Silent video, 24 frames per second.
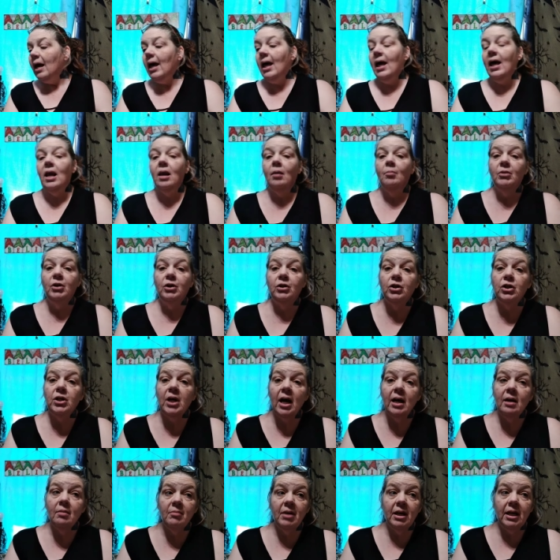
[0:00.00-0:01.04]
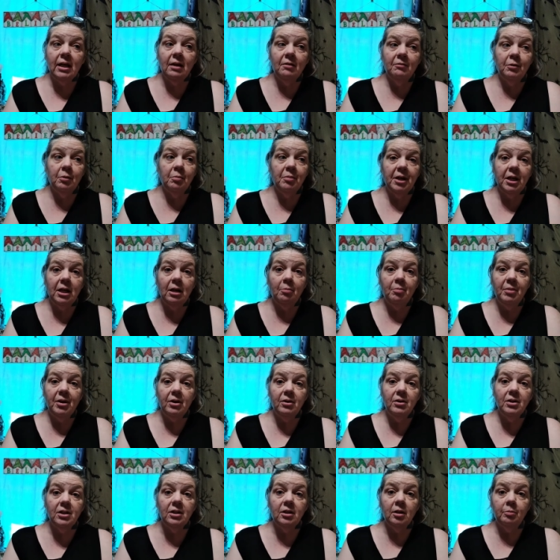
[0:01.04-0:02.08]
And I'm going to try to make everybody a
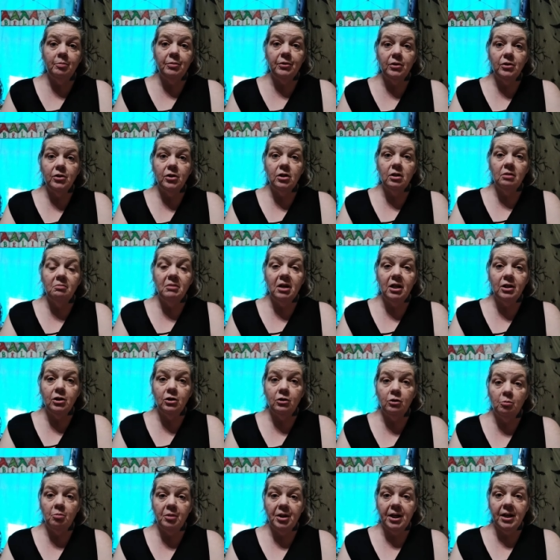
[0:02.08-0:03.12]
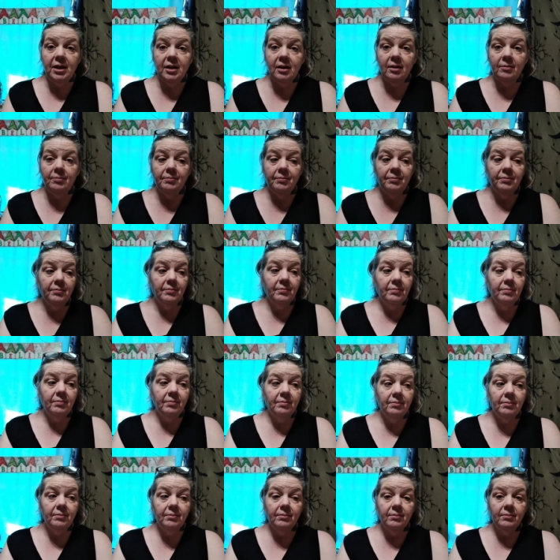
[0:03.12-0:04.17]
pair of slippers to match their blanket.
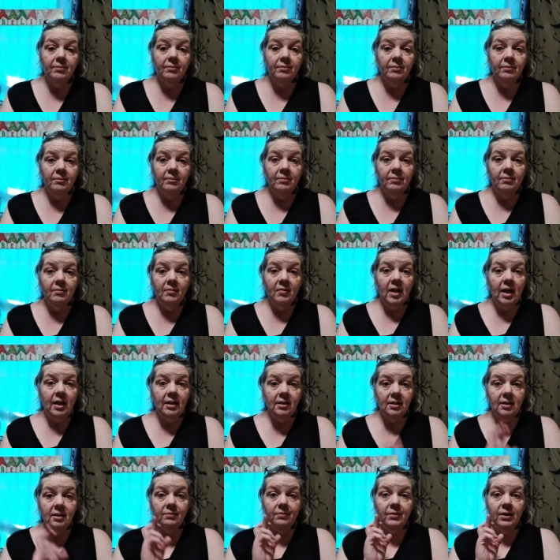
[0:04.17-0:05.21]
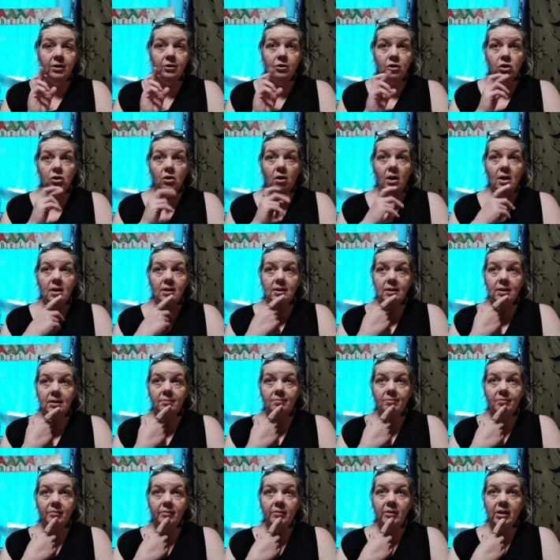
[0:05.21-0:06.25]
That's fingers crossed.
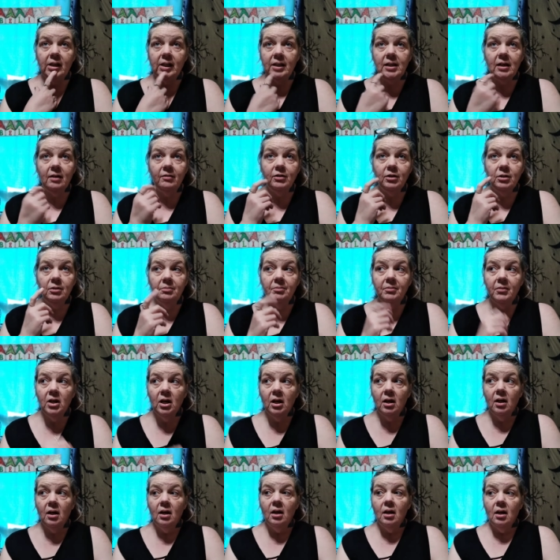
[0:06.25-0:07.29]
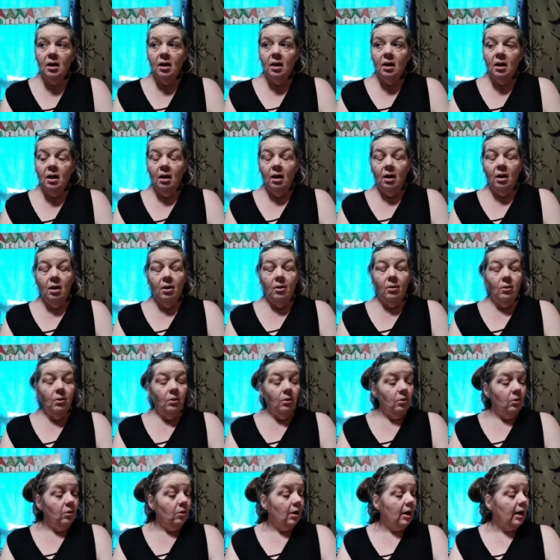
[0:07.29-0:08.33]
I stuffed them.
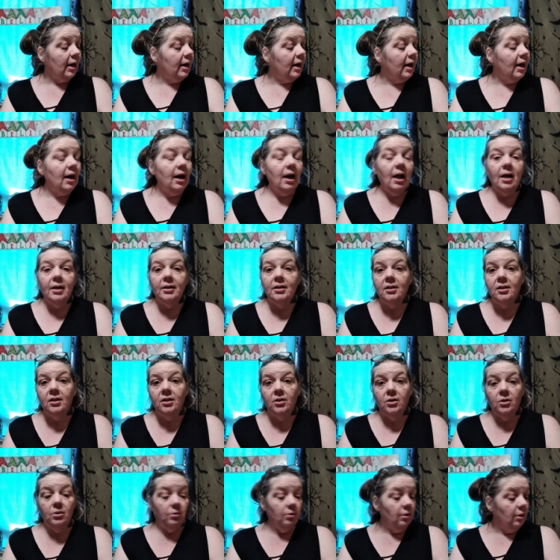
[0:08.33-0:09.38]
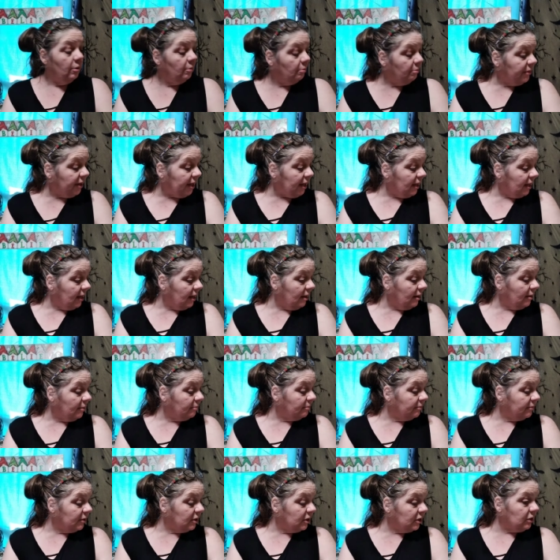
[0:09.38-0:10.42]
I got a lot to do. But,
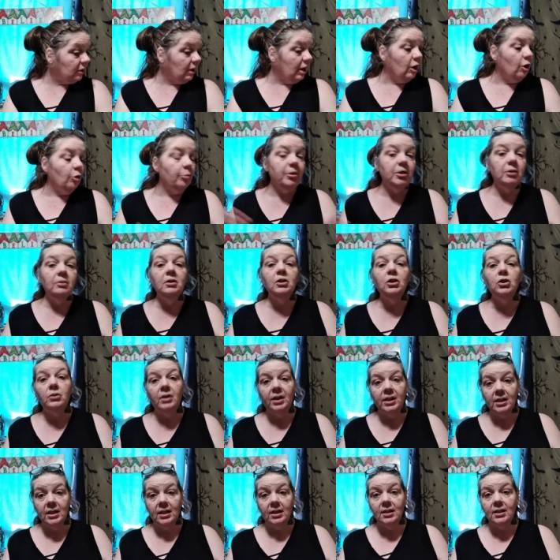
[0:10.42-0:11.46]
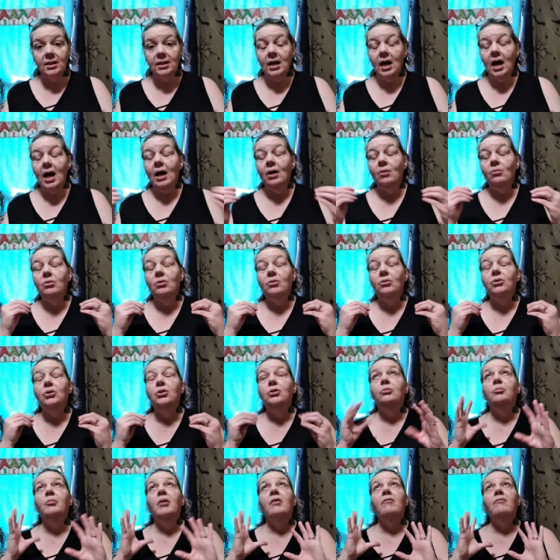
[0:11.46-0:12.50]
so I hope you enjoyed this. I will
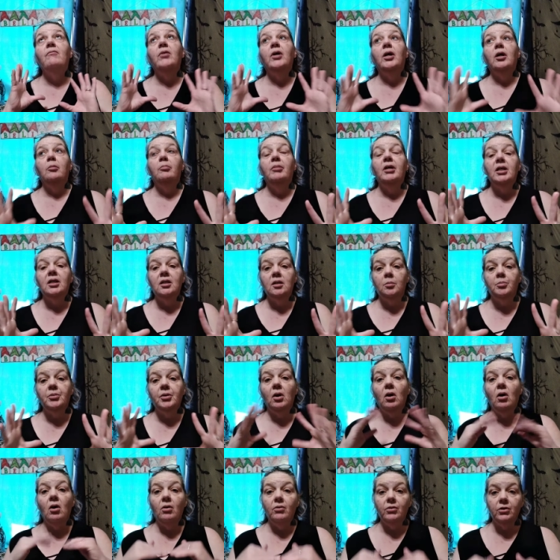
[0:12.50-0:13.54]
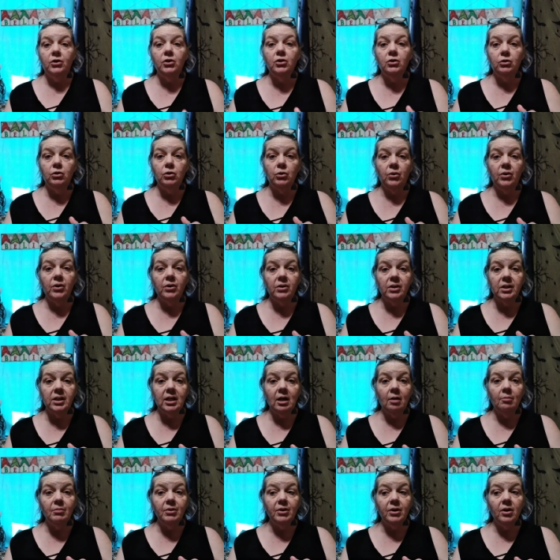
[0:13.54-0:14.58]
do my very best to put all the tutorials
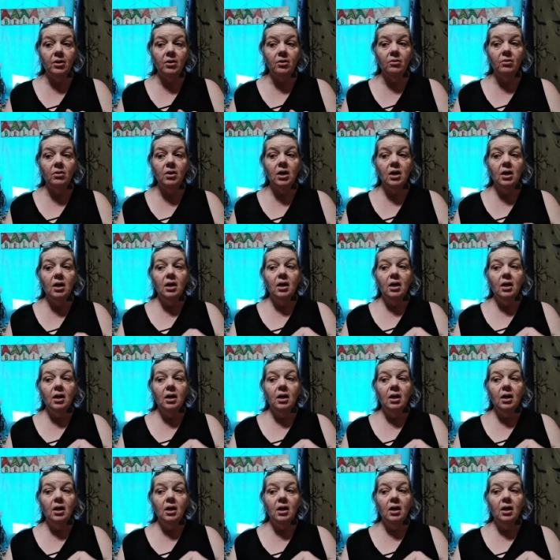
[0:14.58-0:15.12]
down below.